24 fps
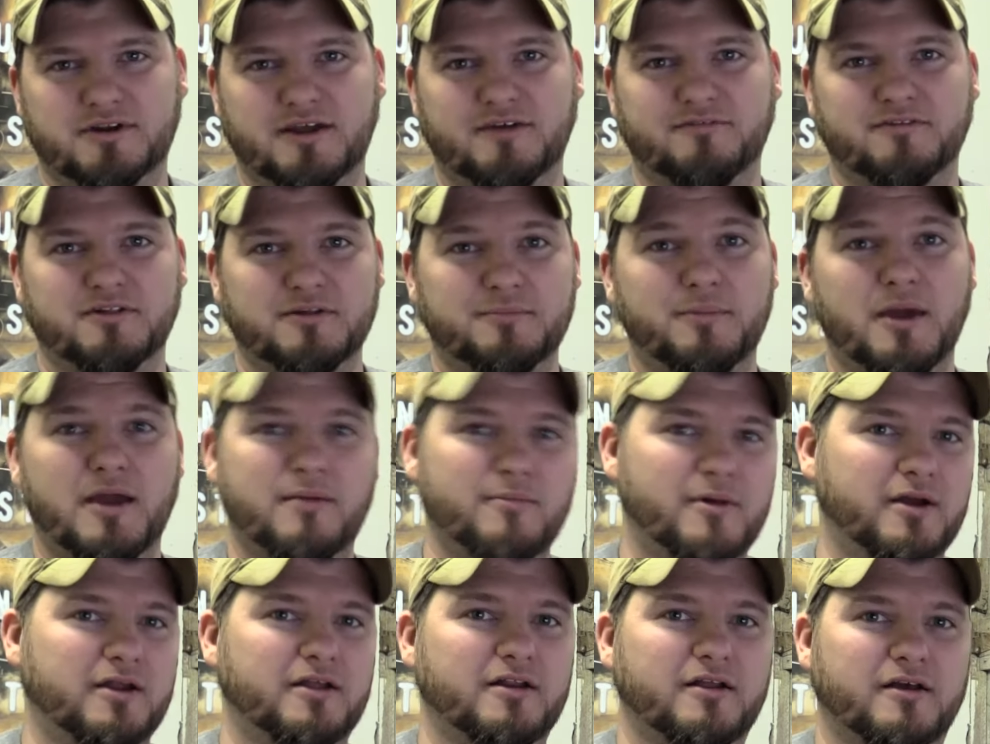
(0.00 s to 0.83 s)
definitely pay
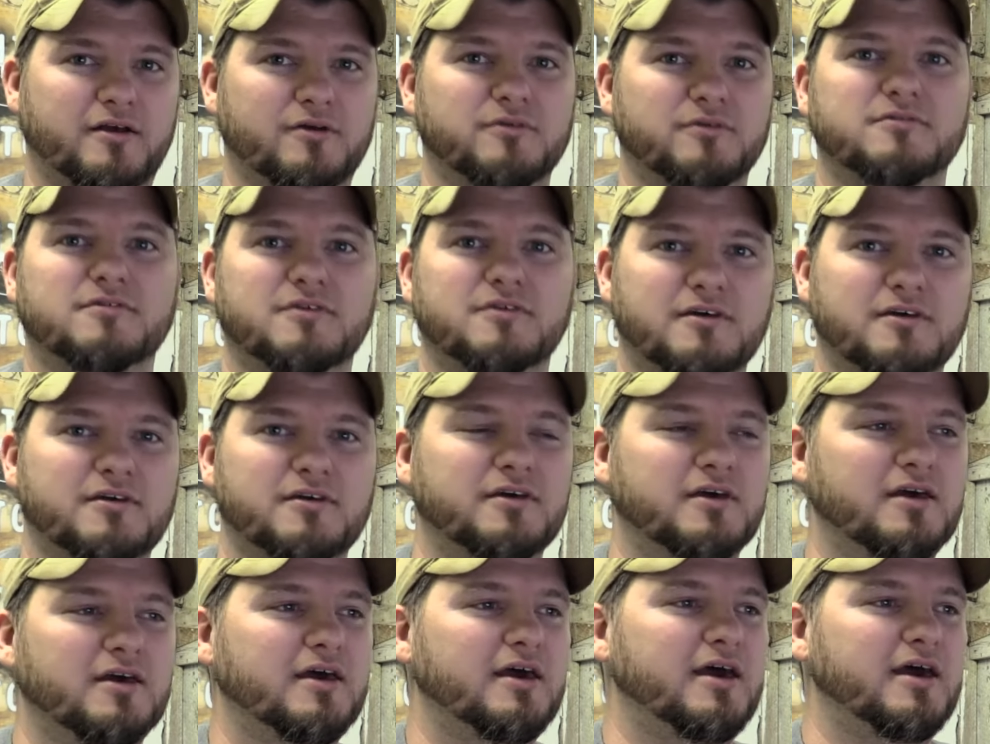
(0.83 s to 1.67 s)
money to go see.
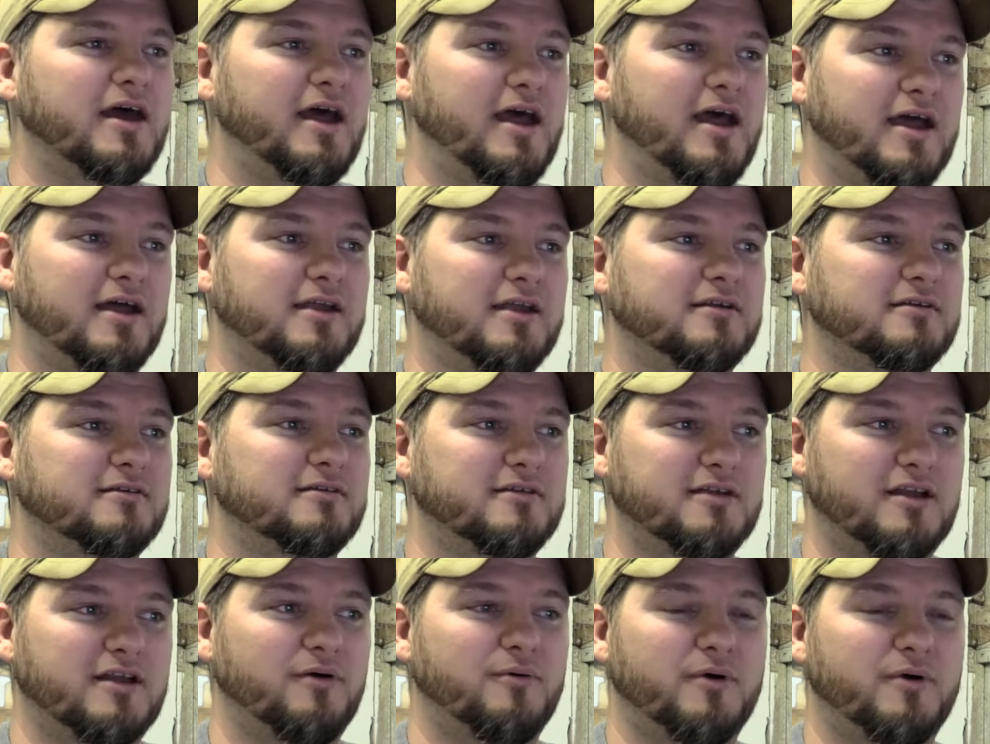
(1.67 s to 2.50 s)
And
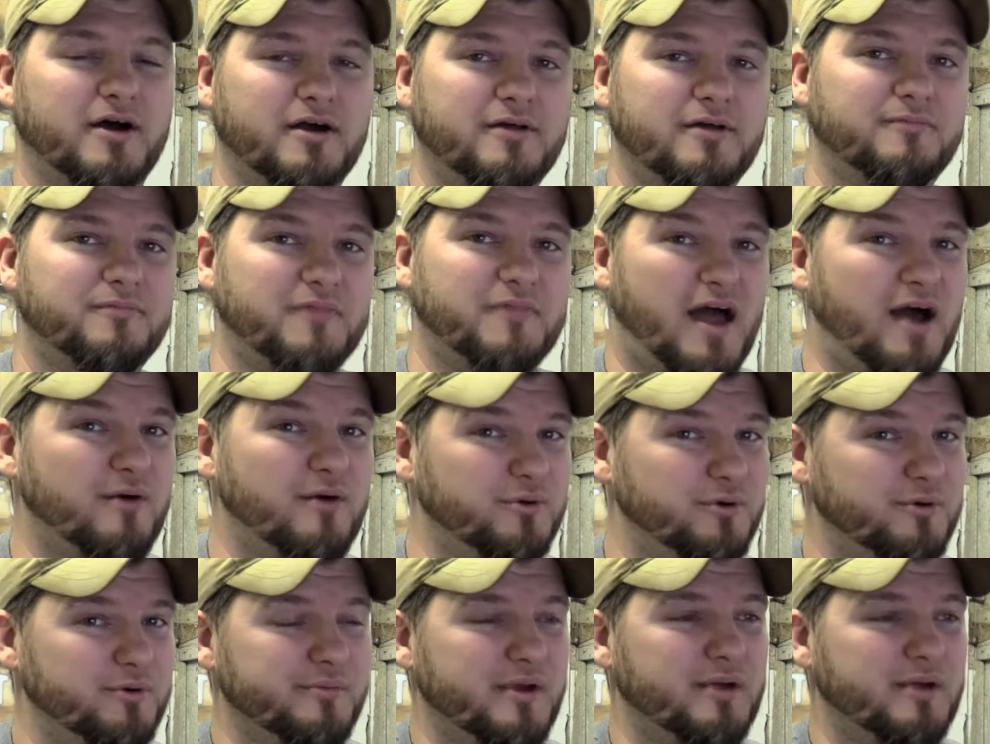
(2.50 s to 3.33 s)
you know what? I
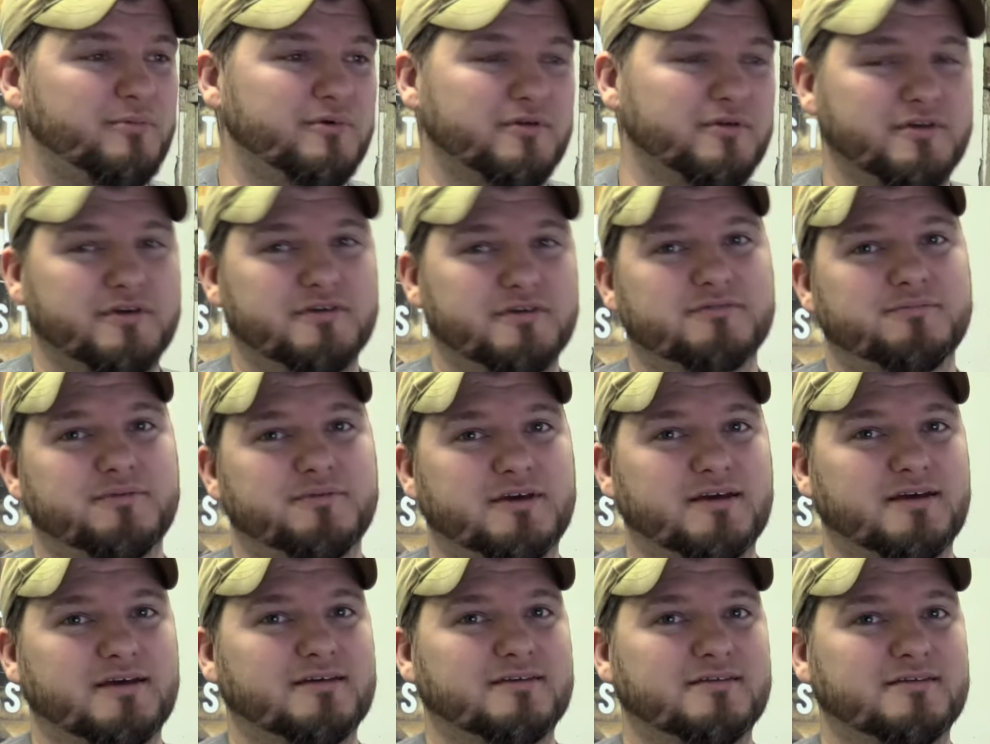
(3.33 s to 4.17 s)
would remember this
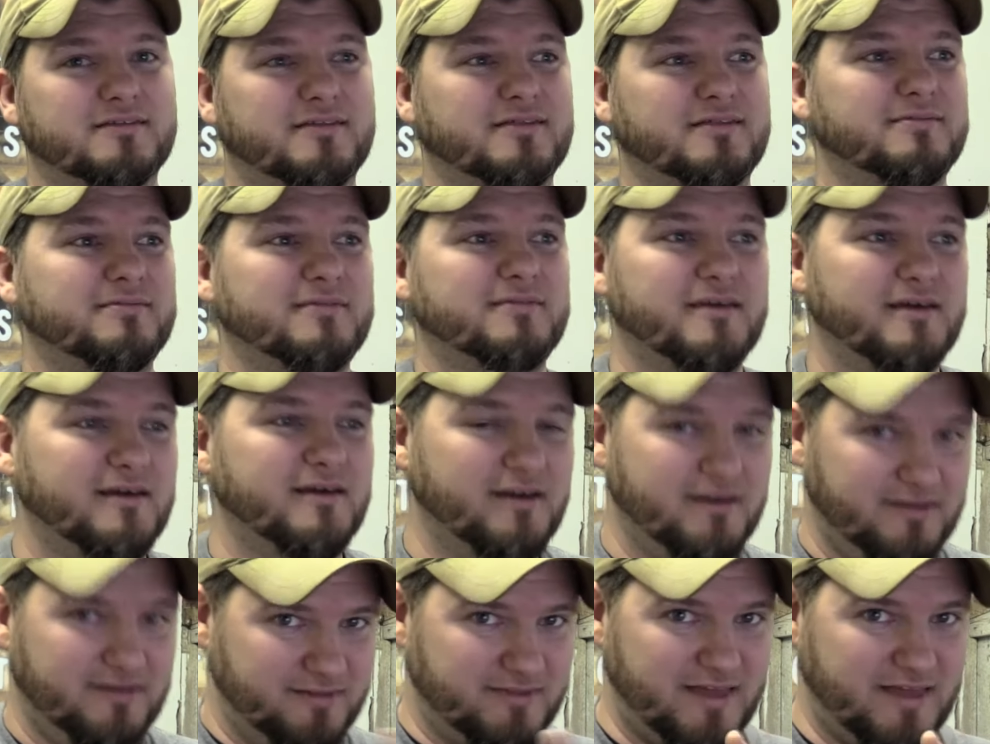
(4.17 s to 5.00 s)
because
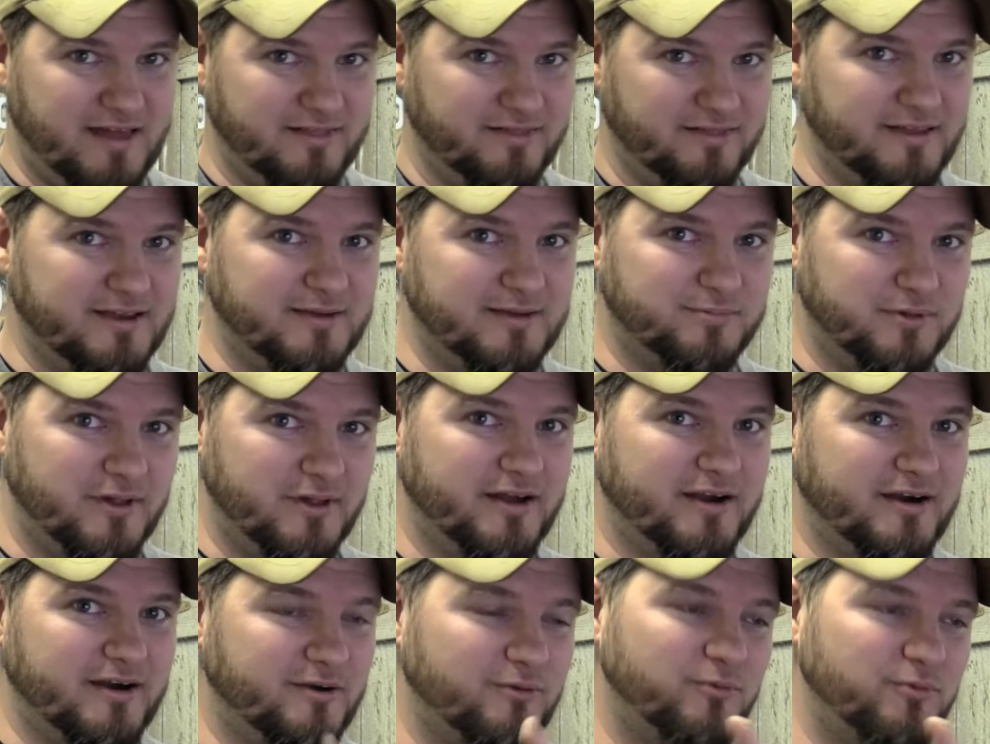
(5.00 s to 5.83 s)
that lead
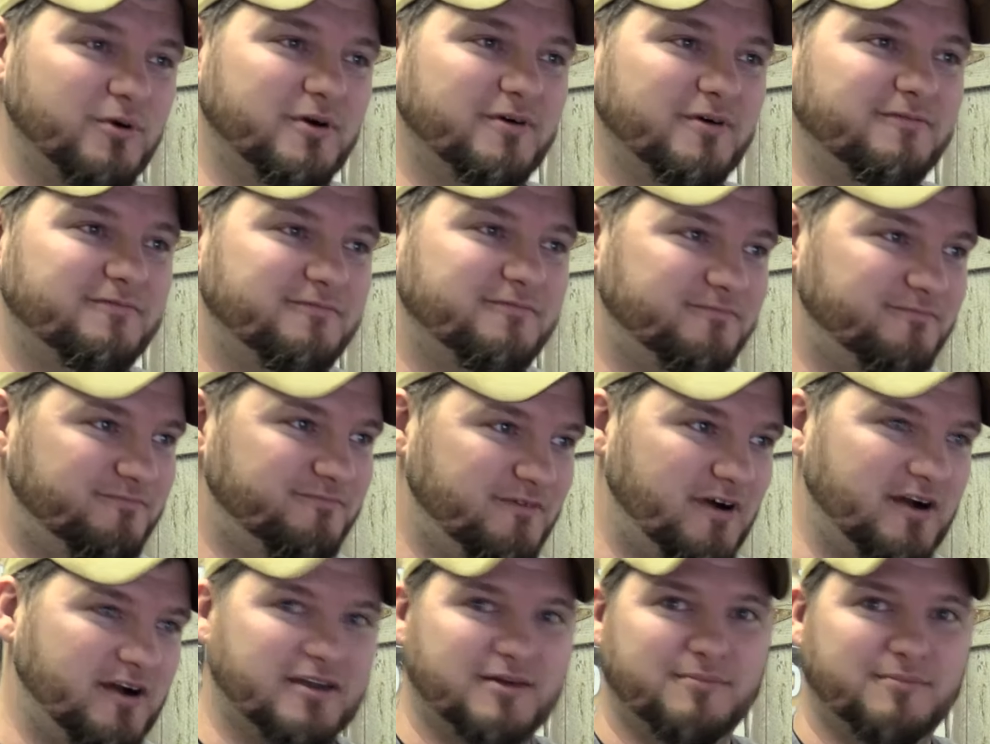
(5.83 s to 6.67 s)
player will
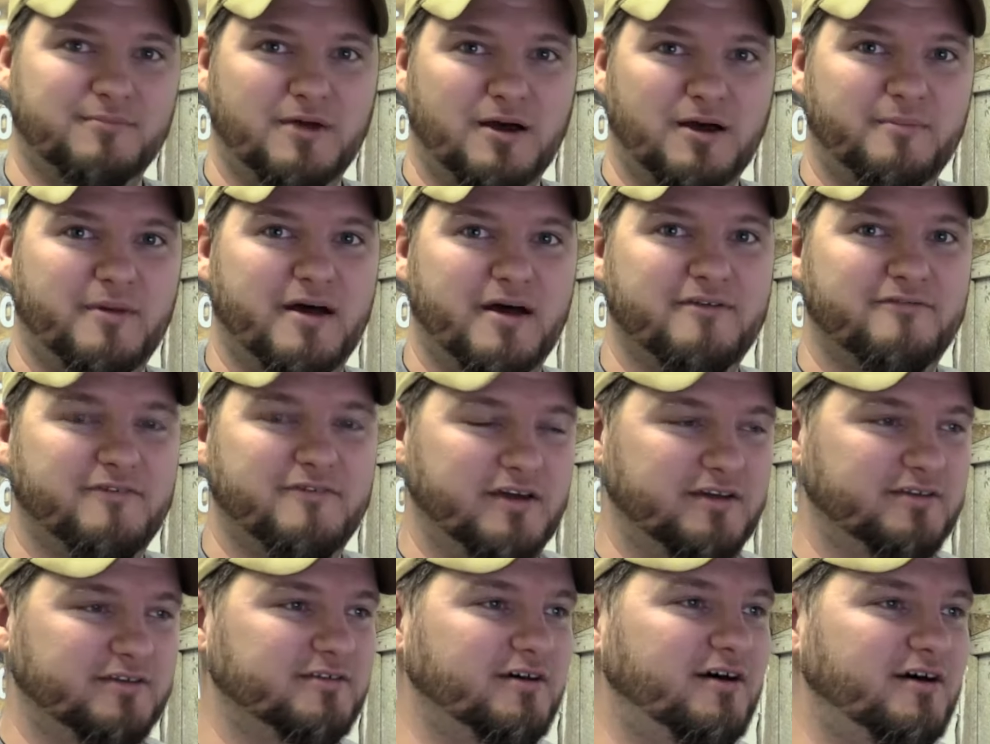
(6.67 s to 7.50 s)
fucking melt my
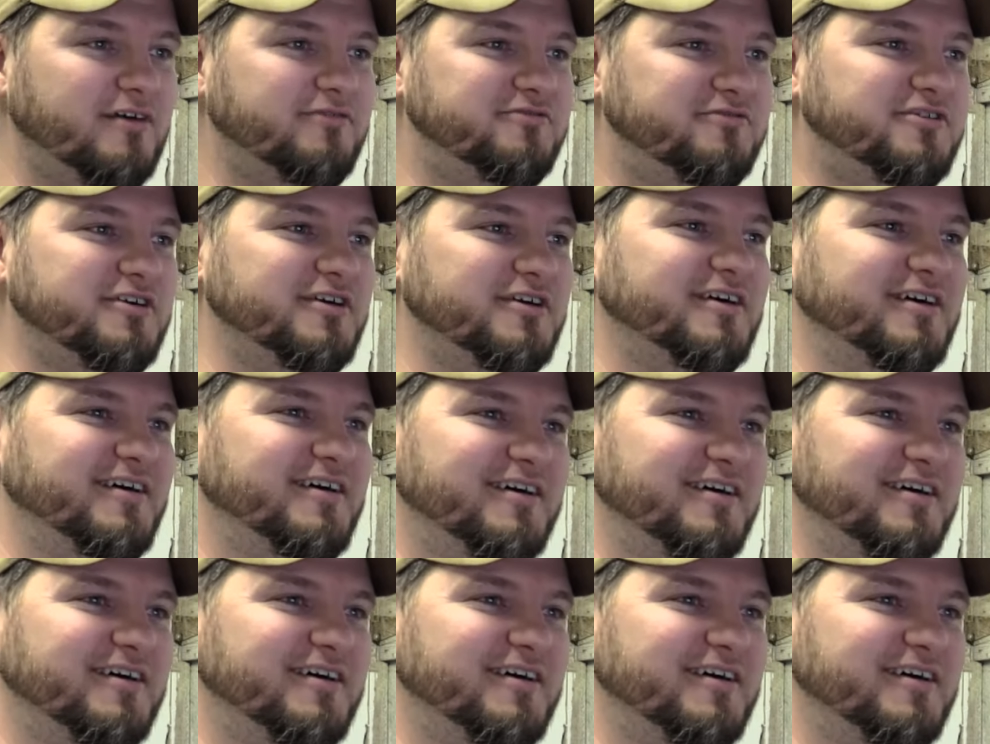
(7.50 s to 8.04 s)
face off.